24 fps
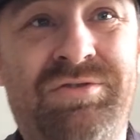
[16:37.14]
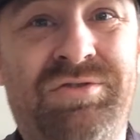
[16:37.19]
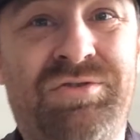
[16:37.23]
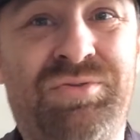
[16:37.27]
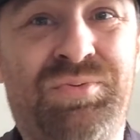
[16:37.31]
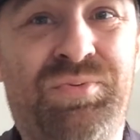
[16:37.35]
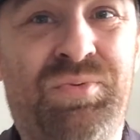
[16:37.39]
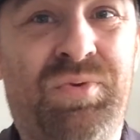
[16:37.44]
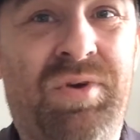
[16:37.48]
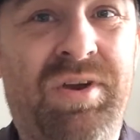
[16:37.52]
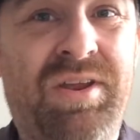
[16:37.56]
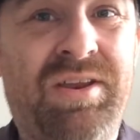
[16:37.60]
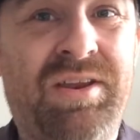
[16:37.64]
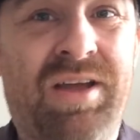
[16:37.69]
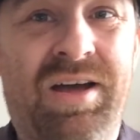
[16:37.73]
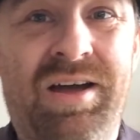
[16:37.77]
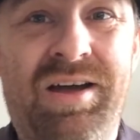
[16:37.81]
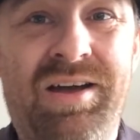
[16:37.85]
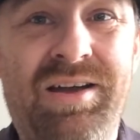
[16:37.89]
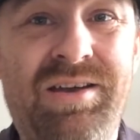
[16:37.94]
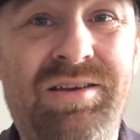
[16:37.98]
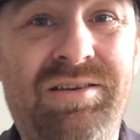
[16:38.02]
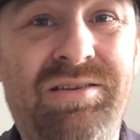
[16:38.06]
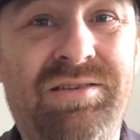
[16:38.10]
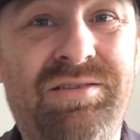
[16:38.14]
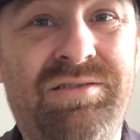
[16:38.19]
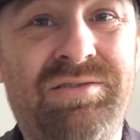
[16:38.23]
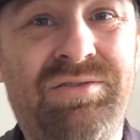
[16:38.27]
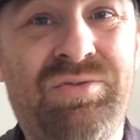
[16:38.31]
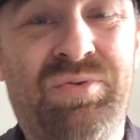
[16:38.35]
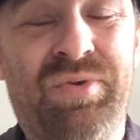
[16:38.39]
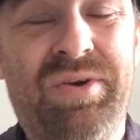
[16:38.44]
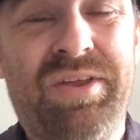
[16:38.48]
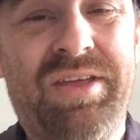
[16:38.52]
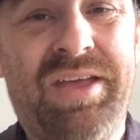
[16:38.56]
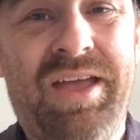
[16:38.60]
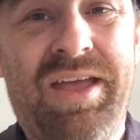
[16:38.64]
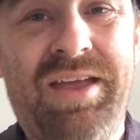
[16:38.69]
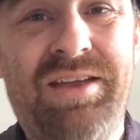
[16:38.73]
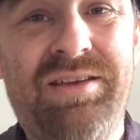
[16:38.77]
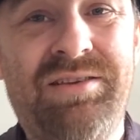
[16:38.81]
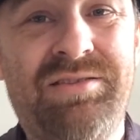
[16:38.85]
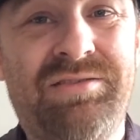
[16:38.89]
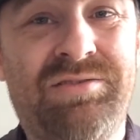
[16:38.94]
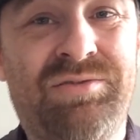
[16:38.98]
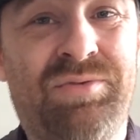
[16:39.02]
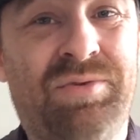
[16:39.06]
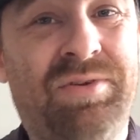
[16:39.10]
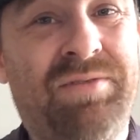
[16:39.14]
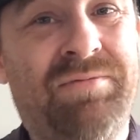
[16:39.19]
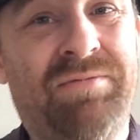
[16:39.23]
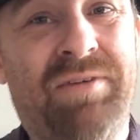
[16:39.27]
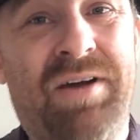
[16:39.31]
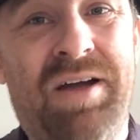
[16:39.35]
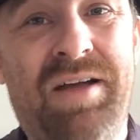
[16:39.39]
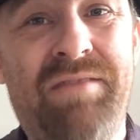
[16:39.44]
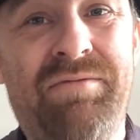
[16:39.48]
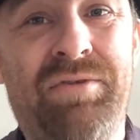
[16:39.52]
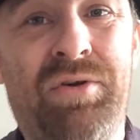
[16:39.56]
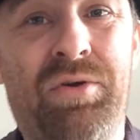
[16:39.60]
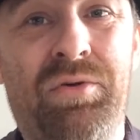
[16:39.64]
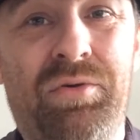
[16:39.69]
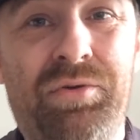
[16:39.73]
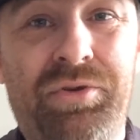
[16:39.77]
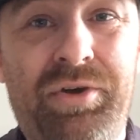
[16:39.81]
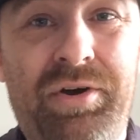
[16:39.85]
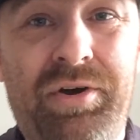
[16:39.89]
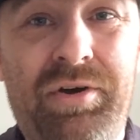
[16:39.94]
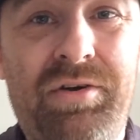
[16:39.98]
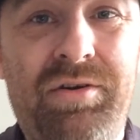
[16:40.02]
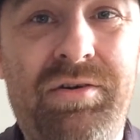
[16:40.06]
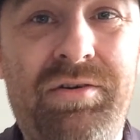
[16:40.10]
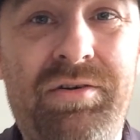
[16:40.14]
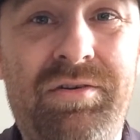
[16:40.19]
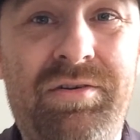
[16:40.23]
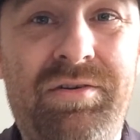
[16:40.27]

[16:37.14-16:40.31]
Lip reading: 29, 28, 25 and older,